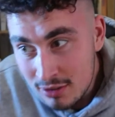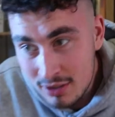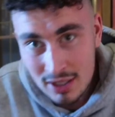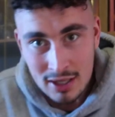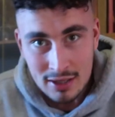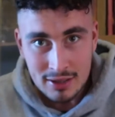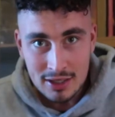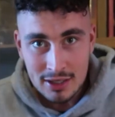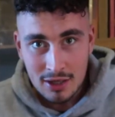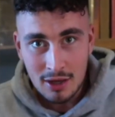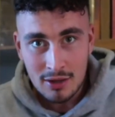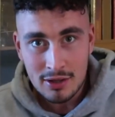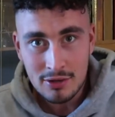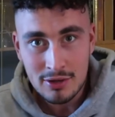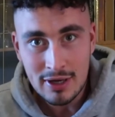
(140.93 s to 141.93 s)
Yeah, there you
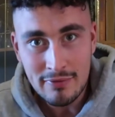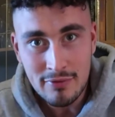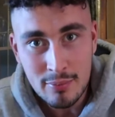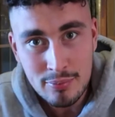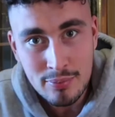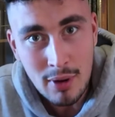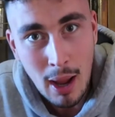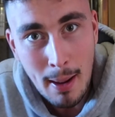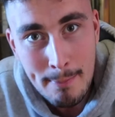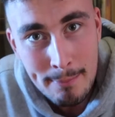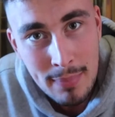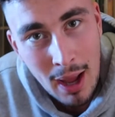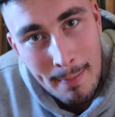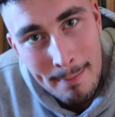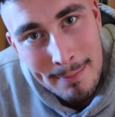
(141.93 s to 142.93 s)
go. Then you'd have
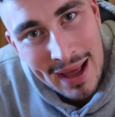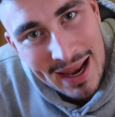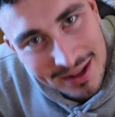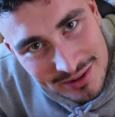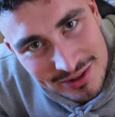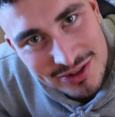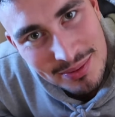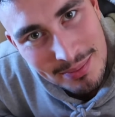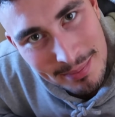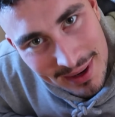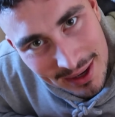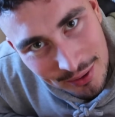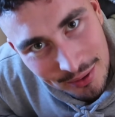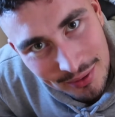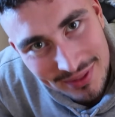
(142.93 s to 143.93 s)
a balanced
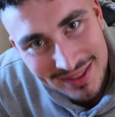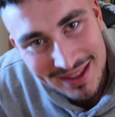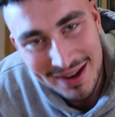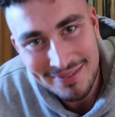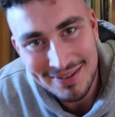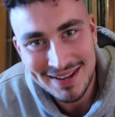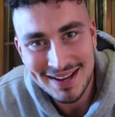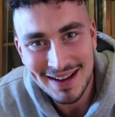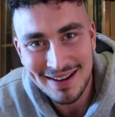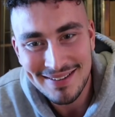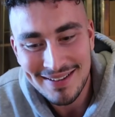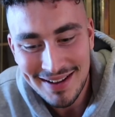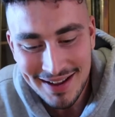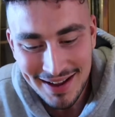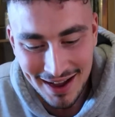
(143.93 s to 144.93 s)
meal. There we go.